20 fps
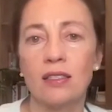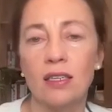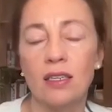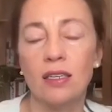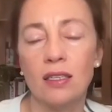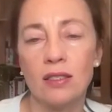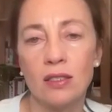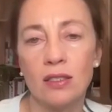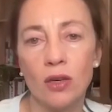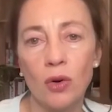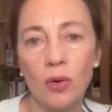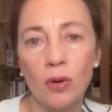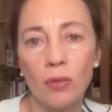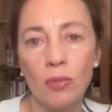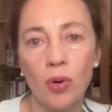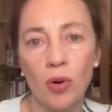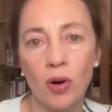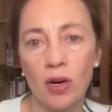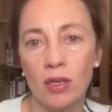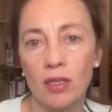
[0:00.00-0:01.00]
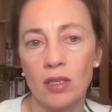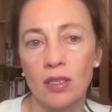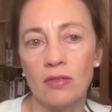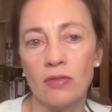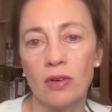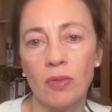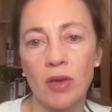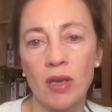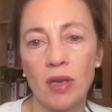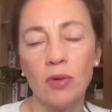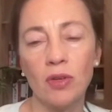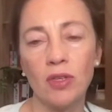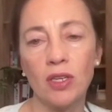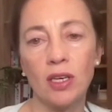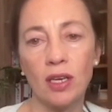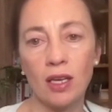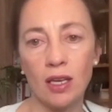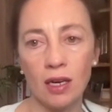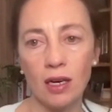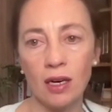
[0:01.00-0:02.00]
And it's so important for people to
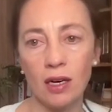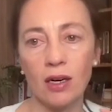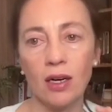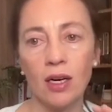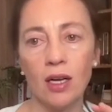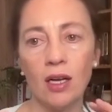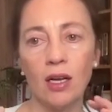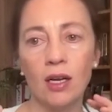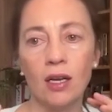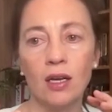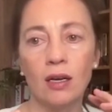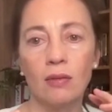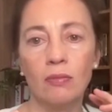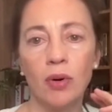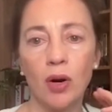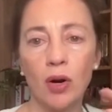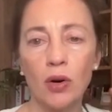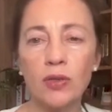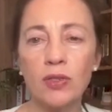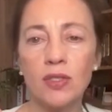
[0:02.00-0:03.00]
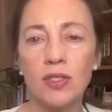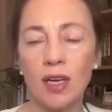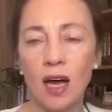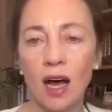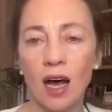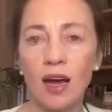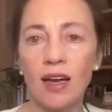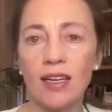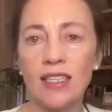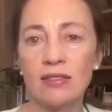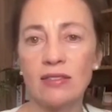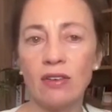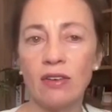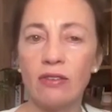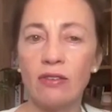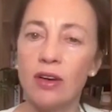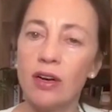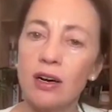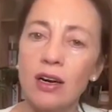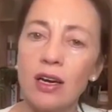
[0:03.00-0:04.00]
hear both sides of a
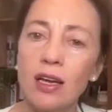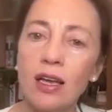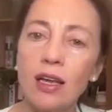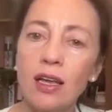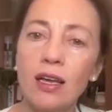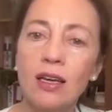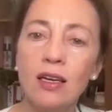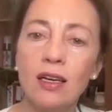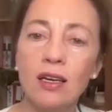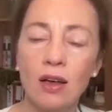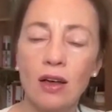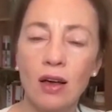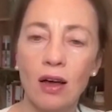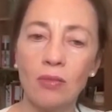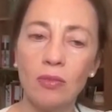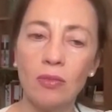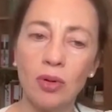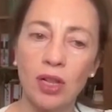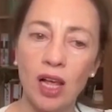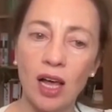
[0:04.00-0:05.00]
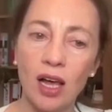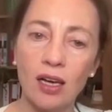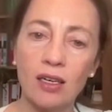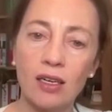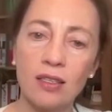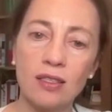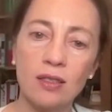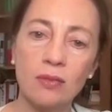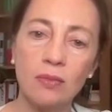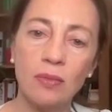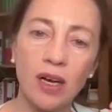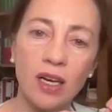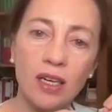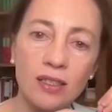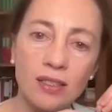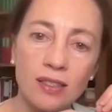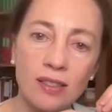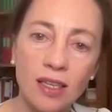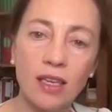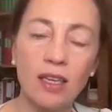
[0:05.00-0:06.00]
very complex but
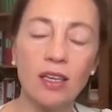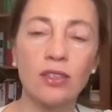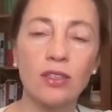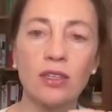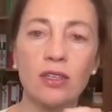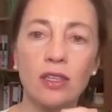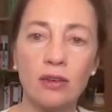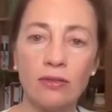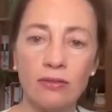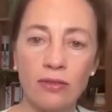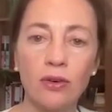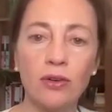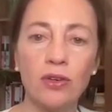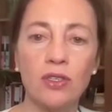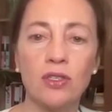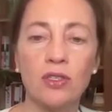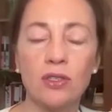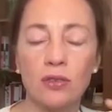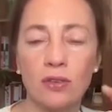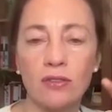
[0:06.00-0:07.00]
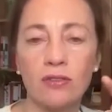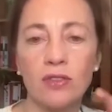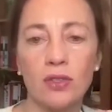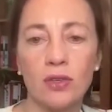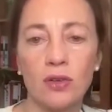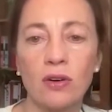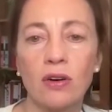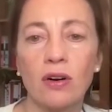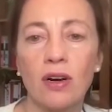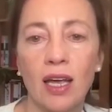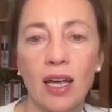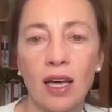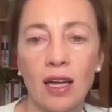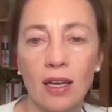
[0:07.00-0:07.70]
singularly focused sort of story.